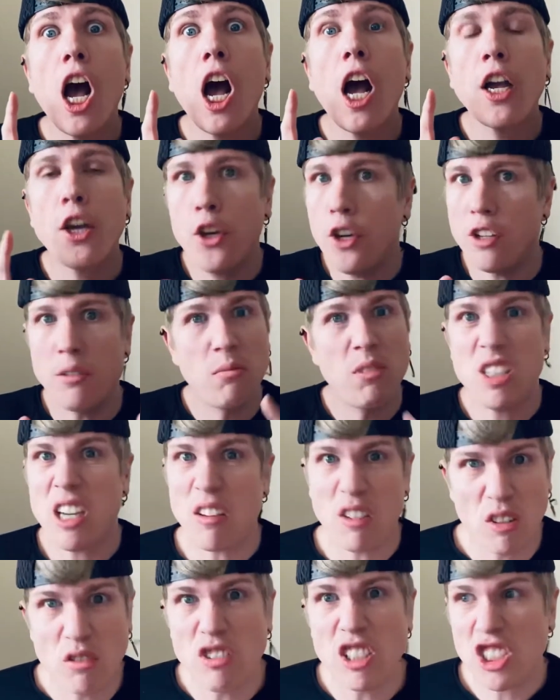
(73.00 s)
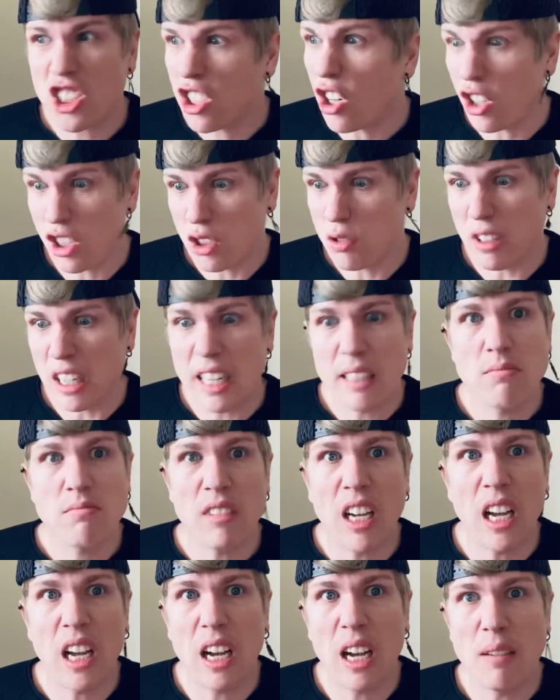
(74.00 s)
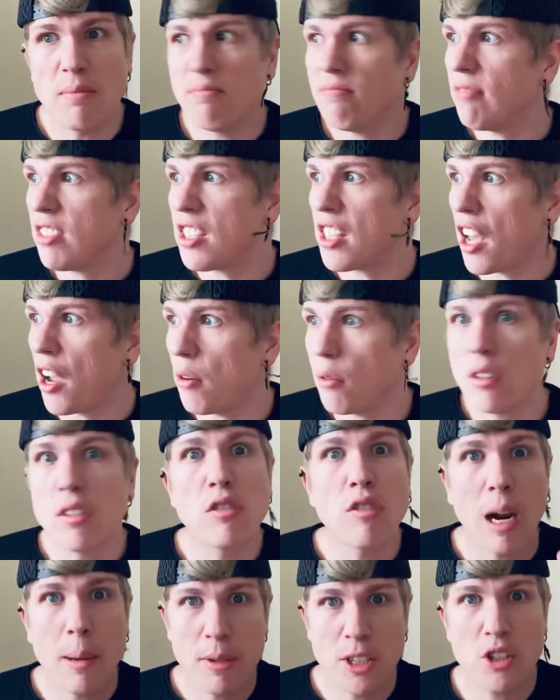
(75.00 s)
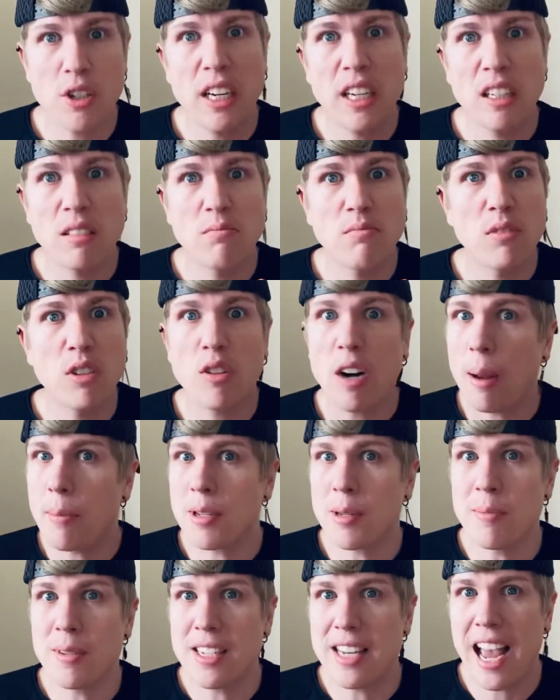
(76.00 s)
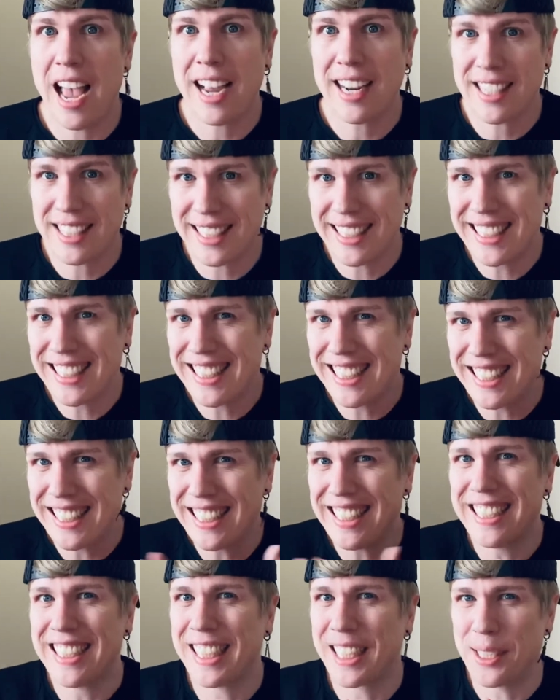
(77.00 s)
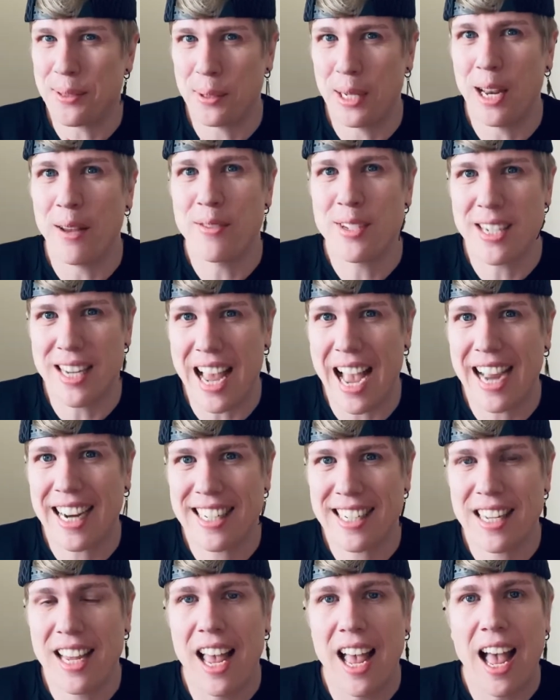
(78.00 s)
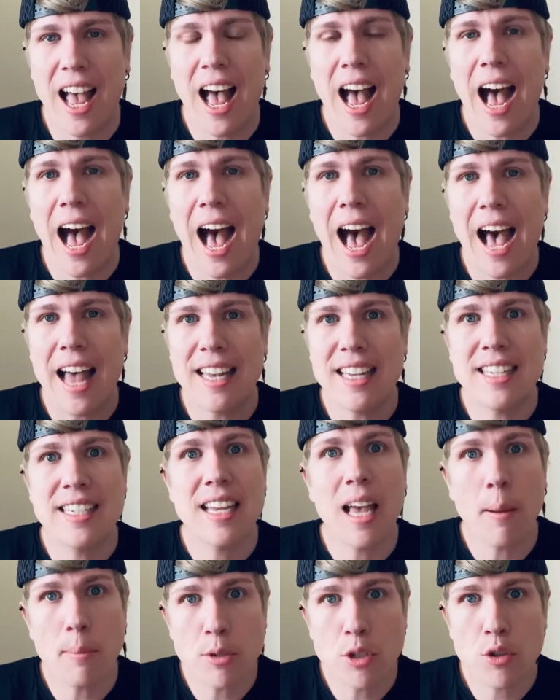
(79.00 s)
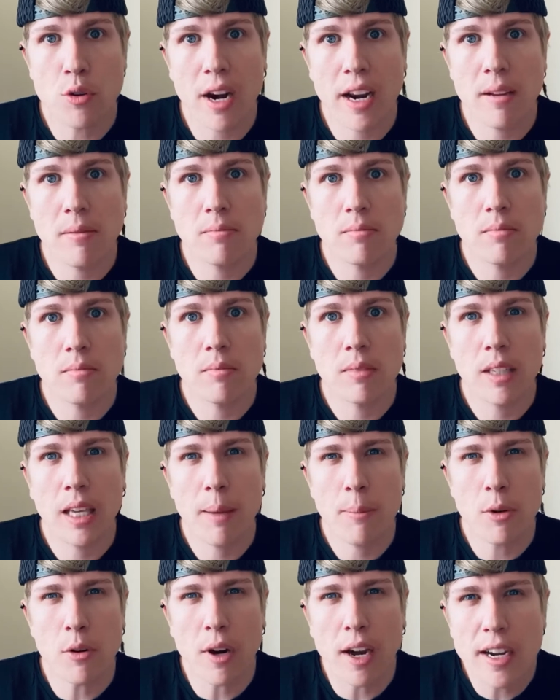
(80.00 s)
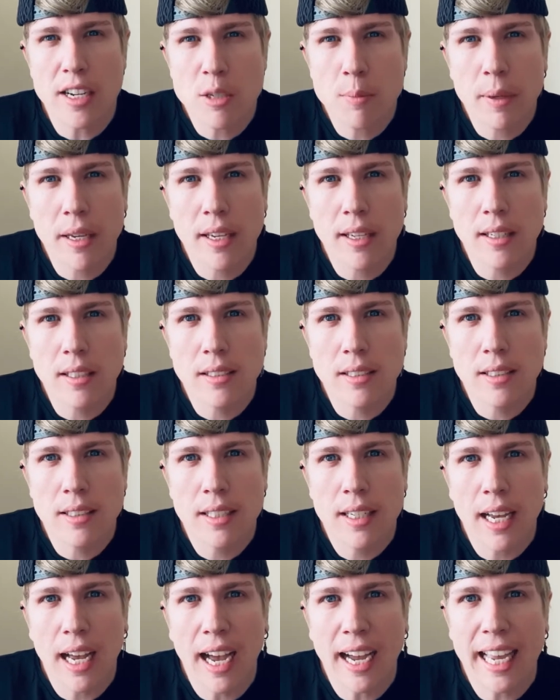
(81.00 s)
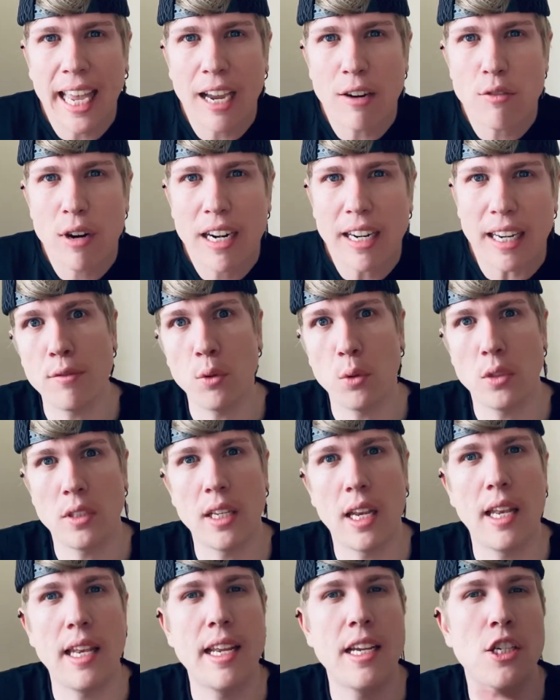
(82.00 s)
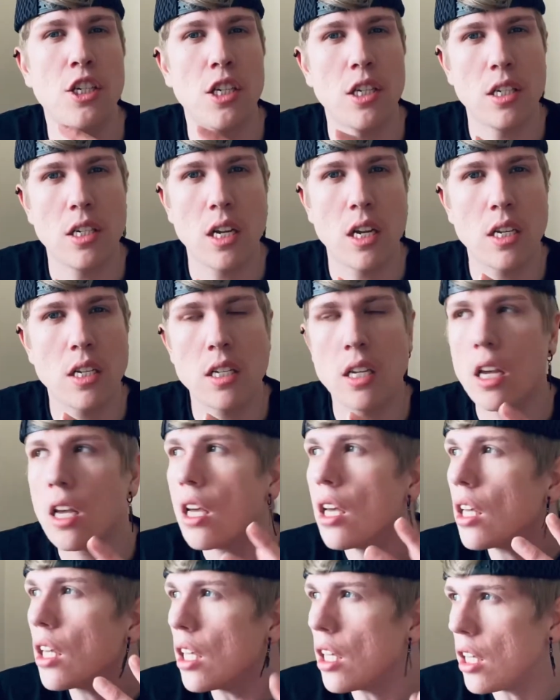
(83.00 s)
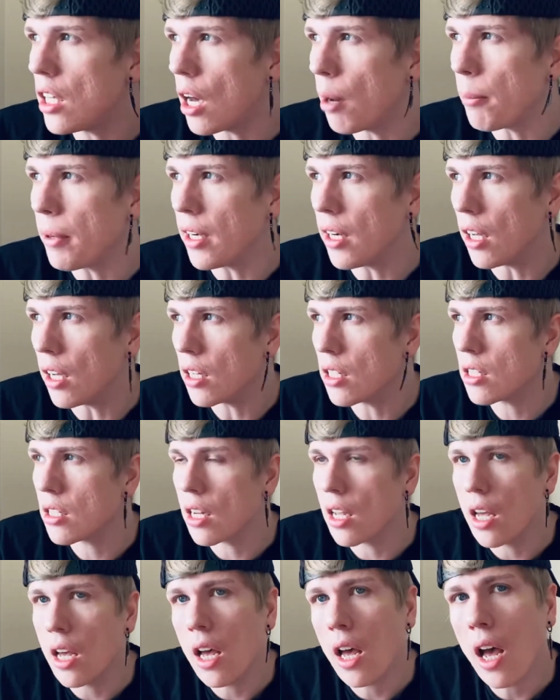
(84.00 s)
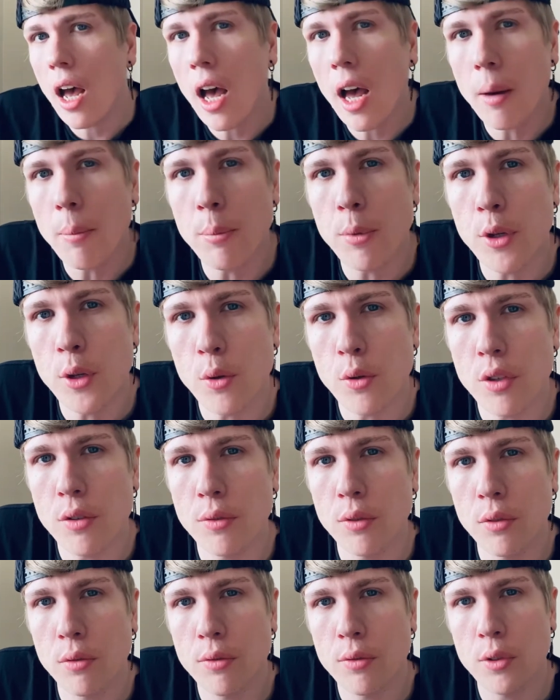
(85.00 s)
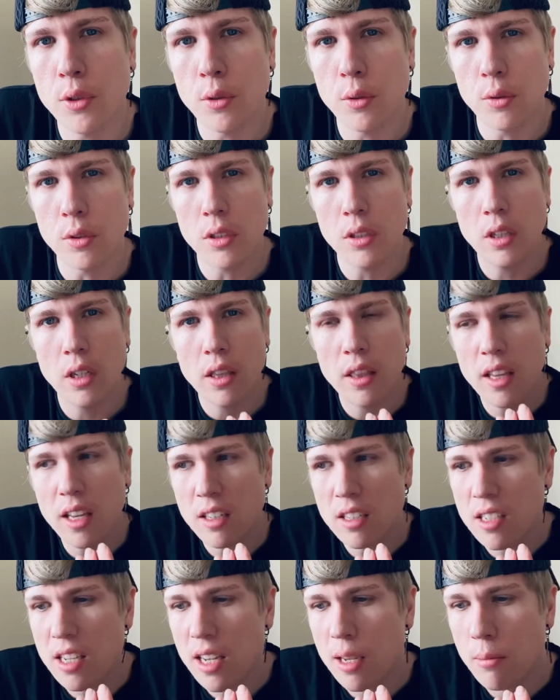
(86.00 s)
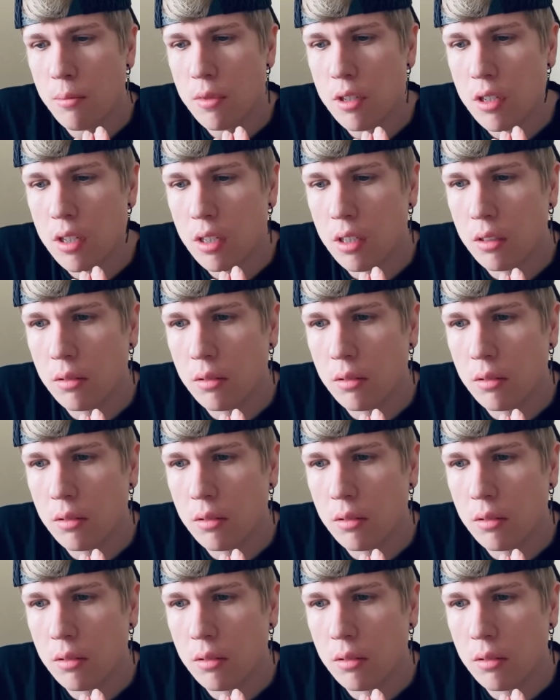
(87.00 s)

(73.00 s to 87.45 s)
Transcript: Good, because you haven't got a choice really. So grab a drink, grab some snacks, because we love snacks, and sit up straight, keep your eyes peeled, and get ready for deliciousness, yumminess, and beautiful food that seems